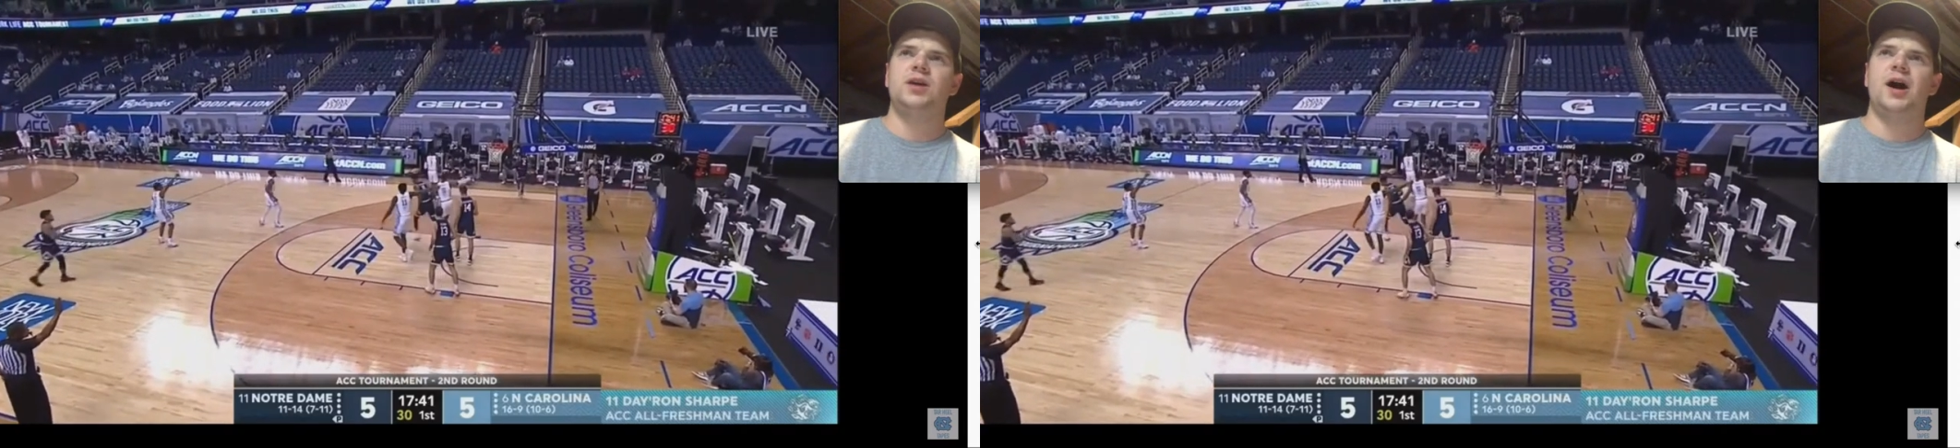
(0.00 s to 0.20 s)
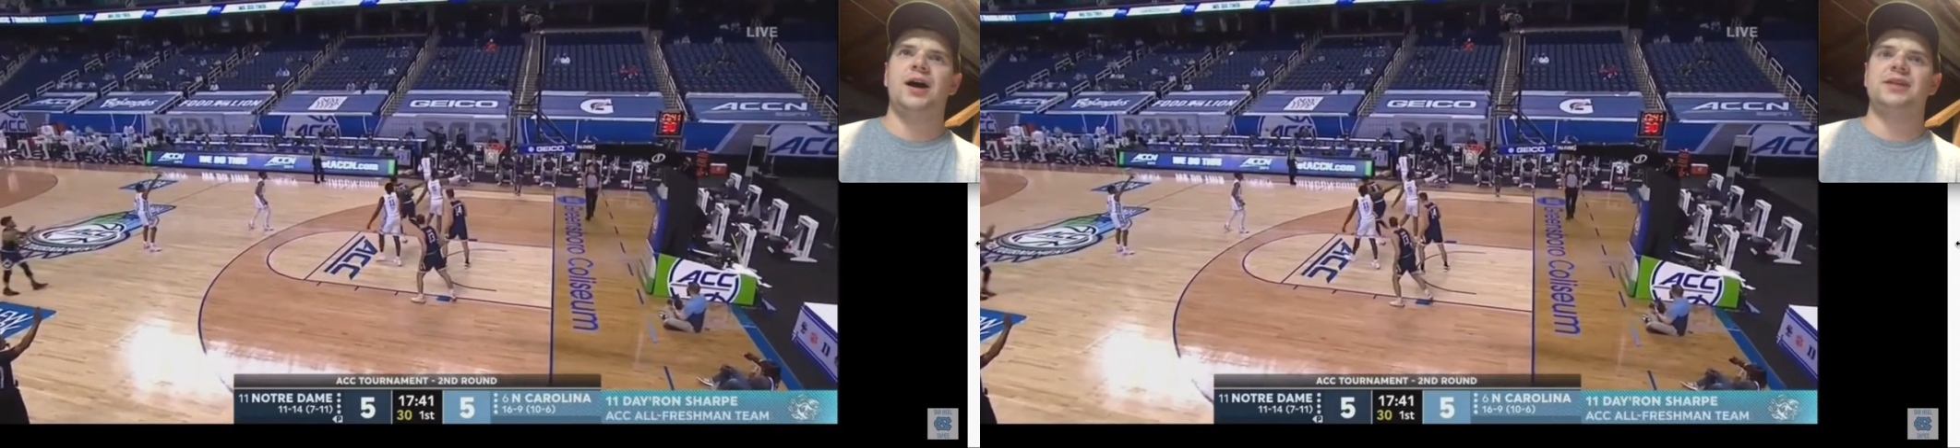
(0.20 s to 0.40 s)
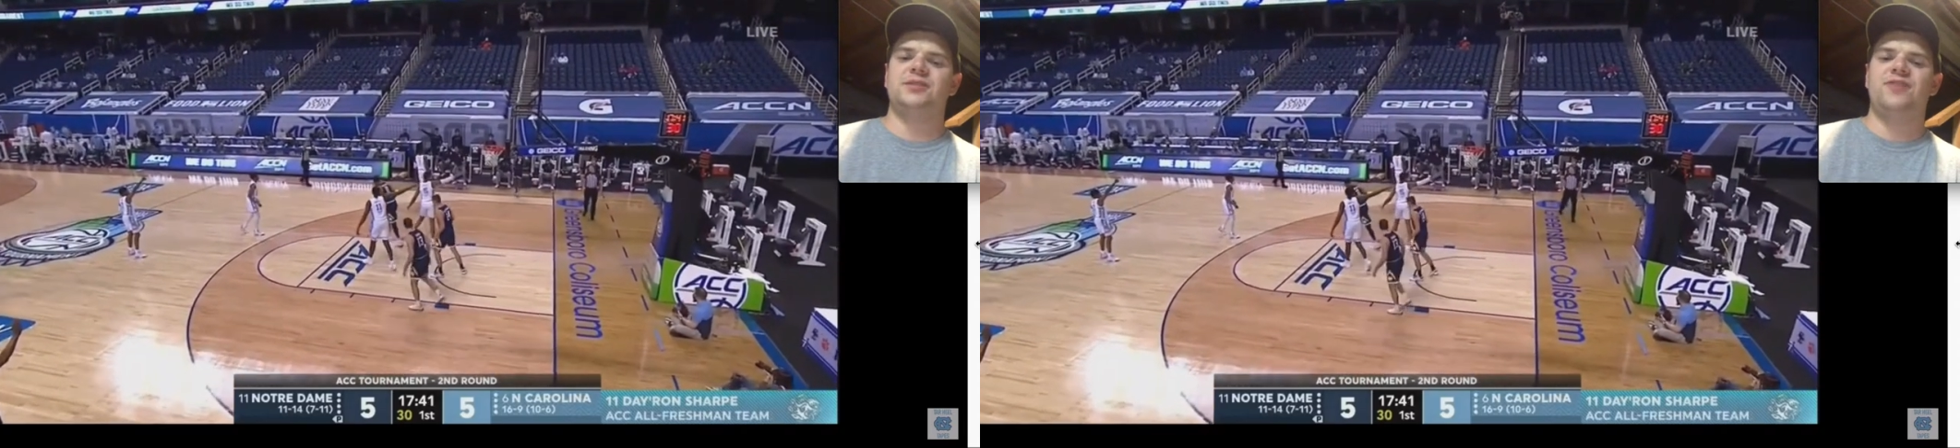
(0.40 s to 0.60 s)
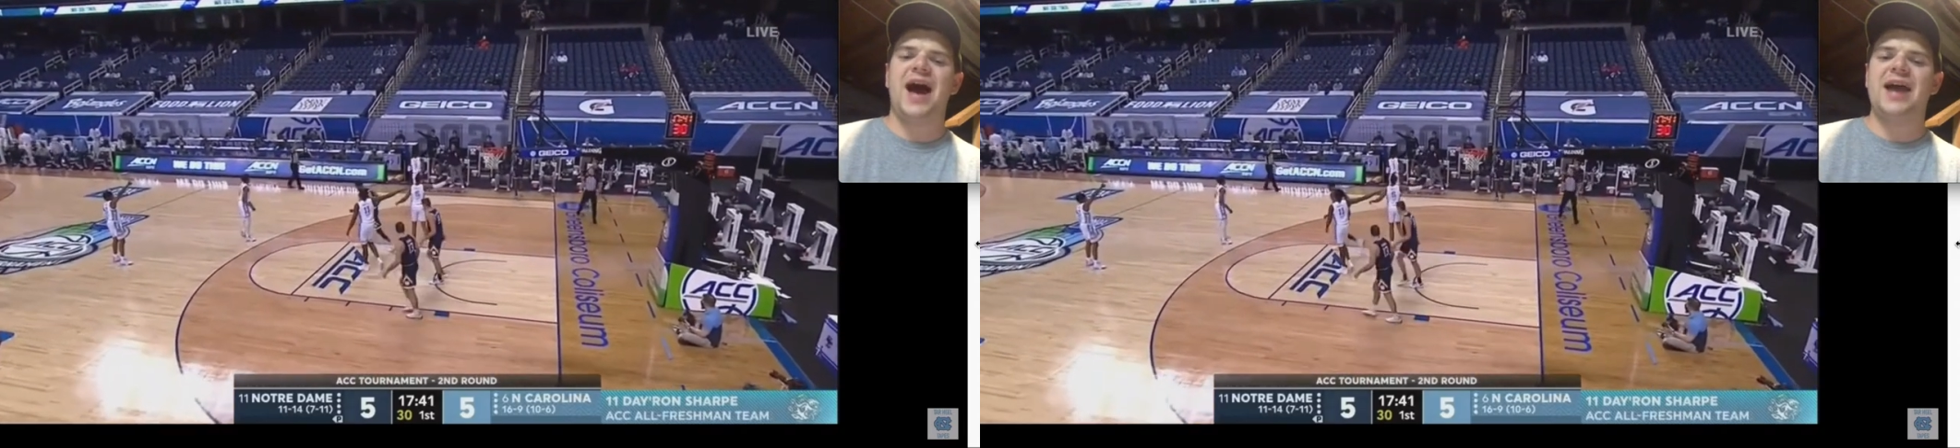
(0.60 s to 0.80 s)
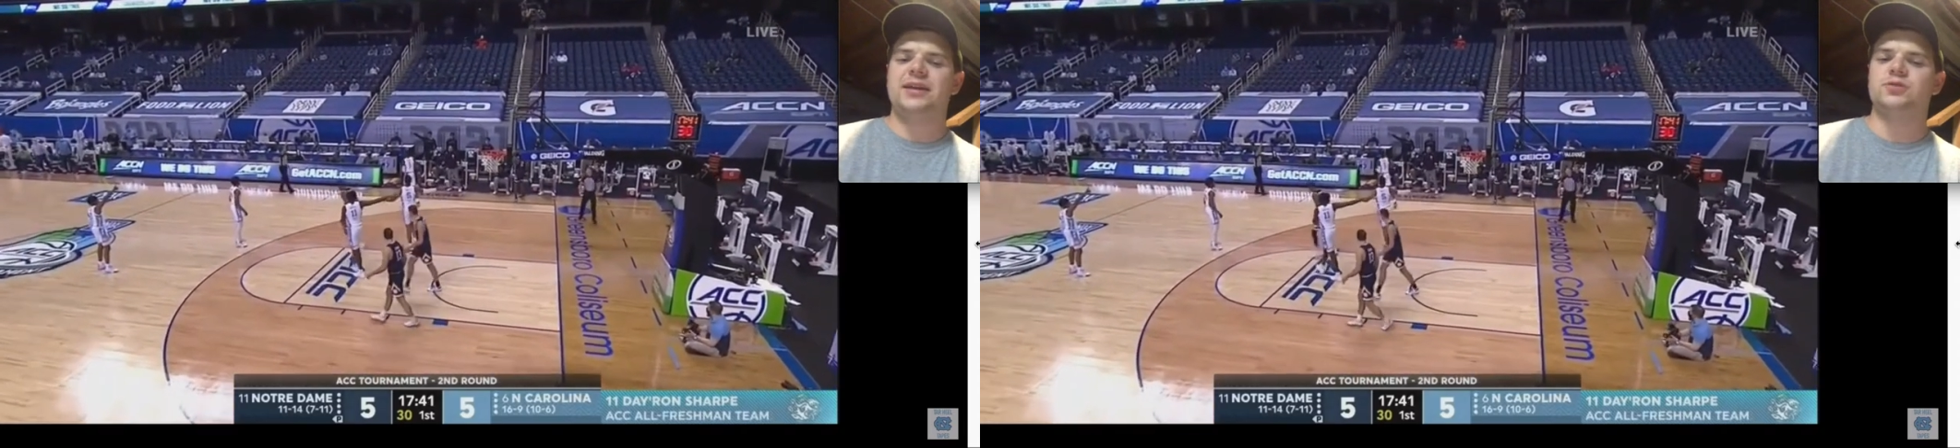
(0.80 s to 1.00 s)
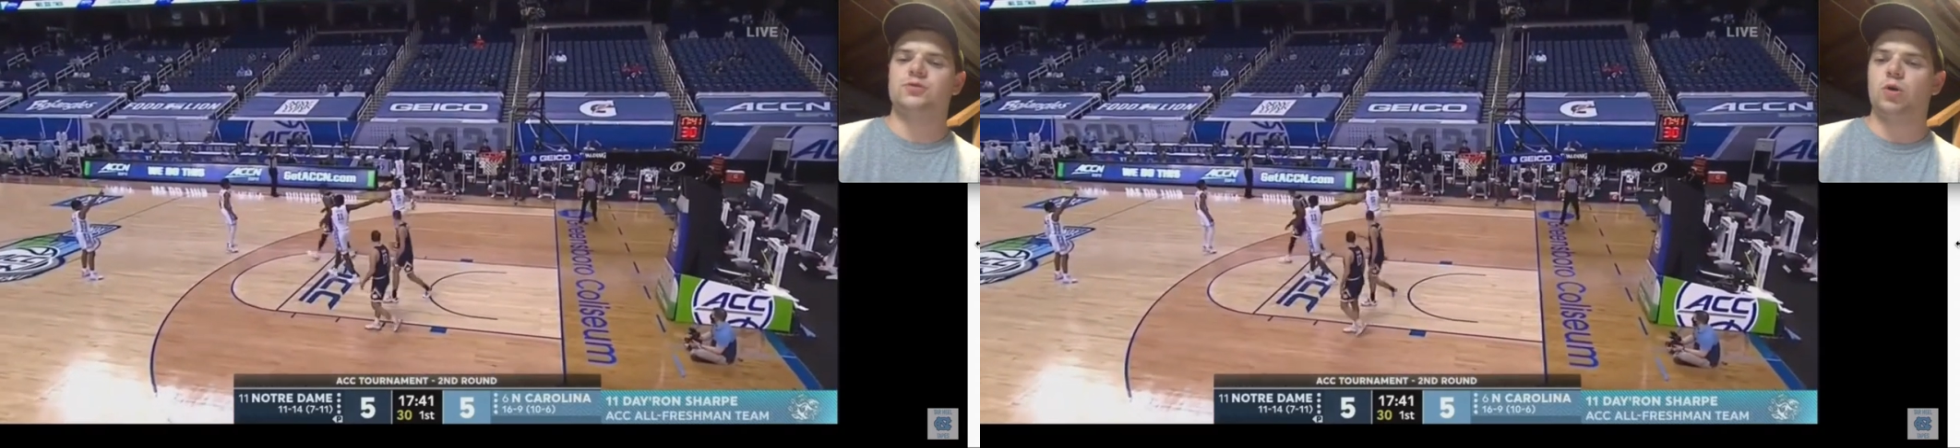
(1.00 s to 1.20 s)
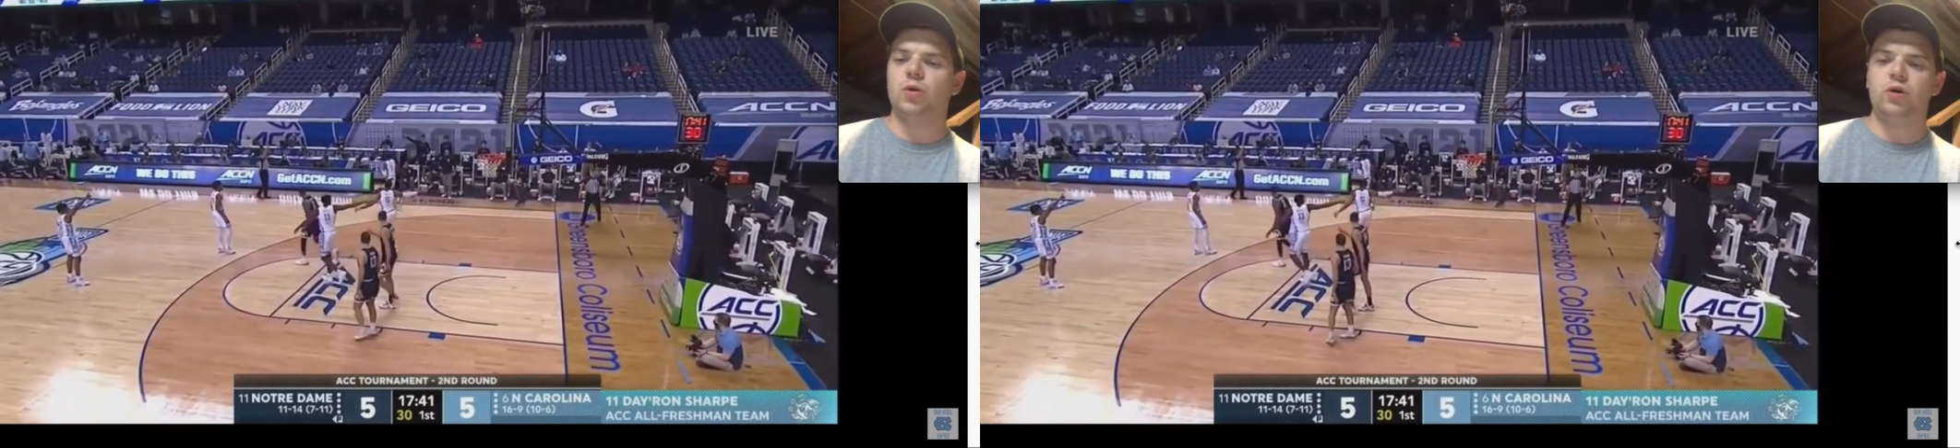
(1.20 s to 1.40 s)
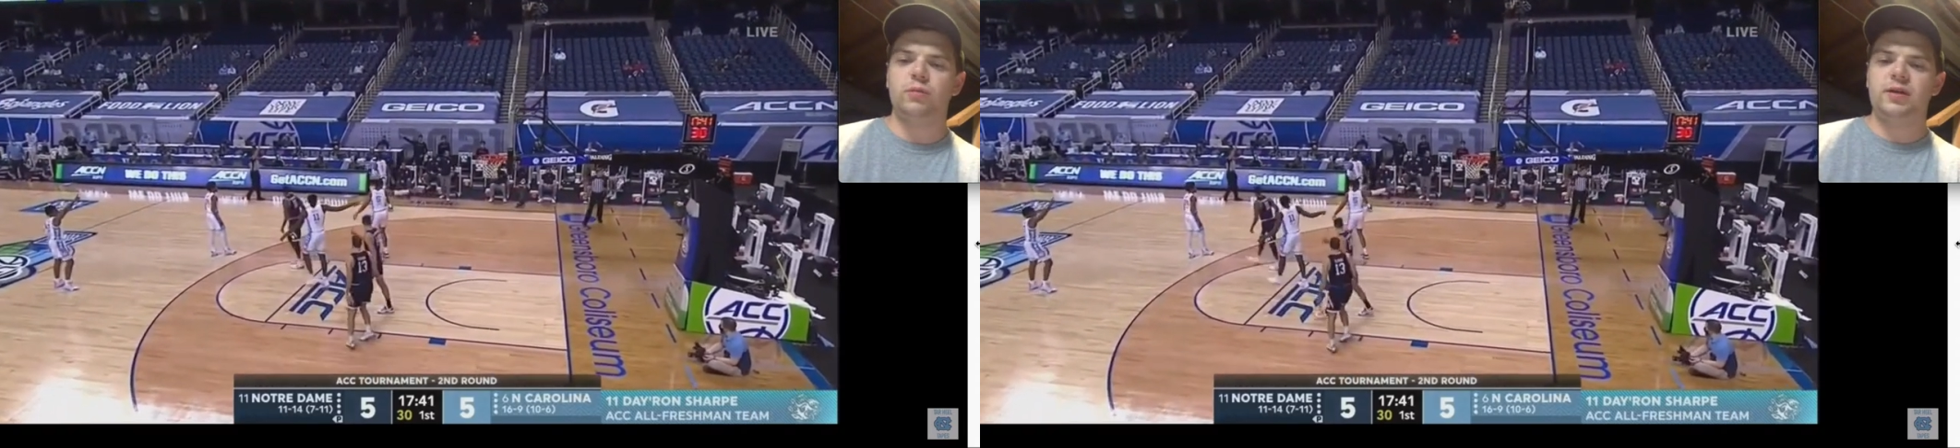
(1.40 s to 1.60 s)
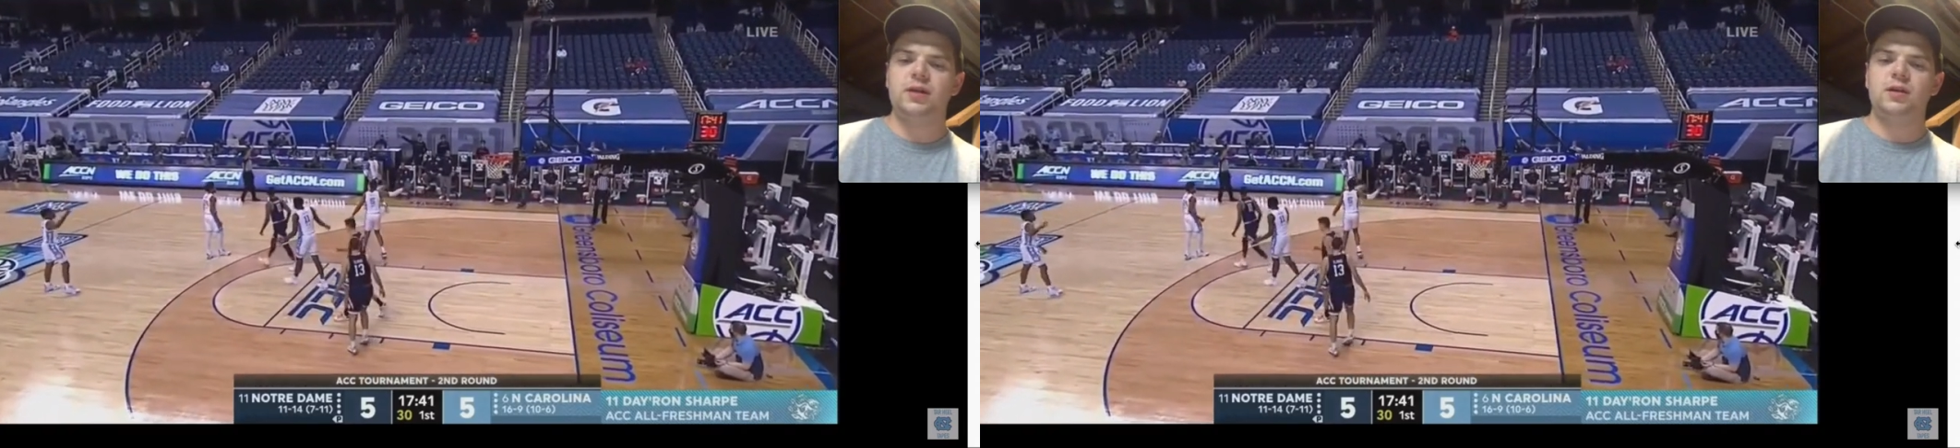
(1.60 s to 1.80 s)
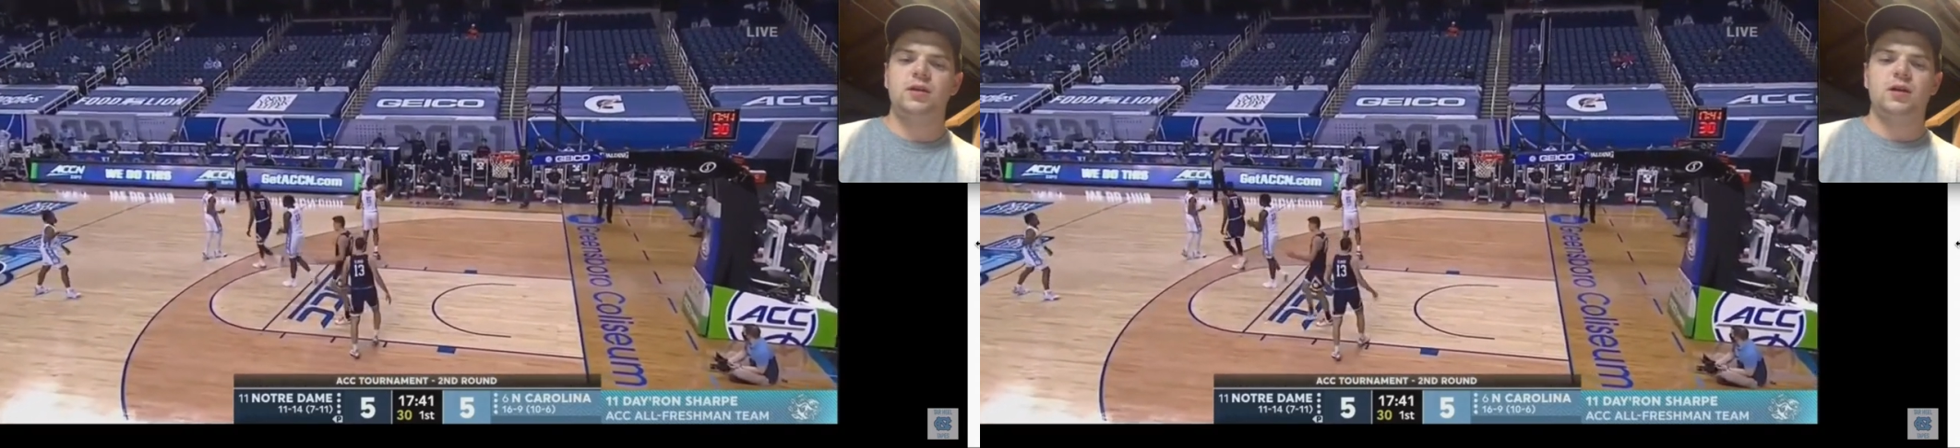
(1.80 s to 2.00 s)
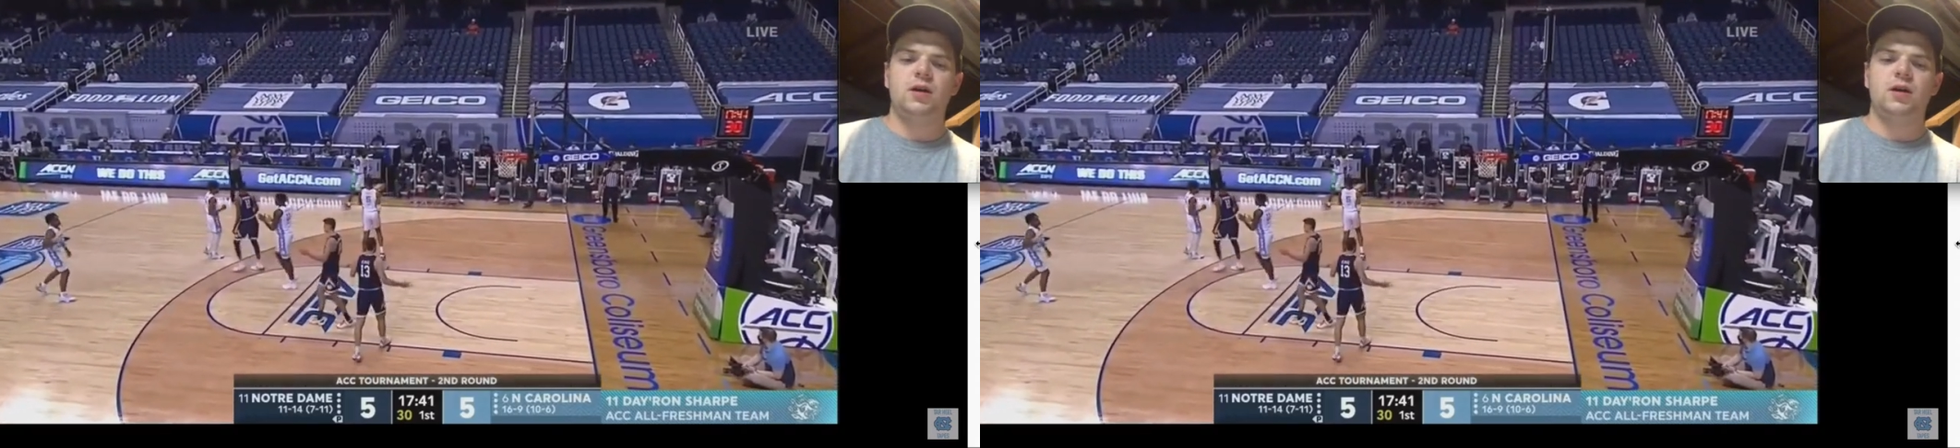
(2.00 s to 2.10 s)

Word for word: uh, defined his role will be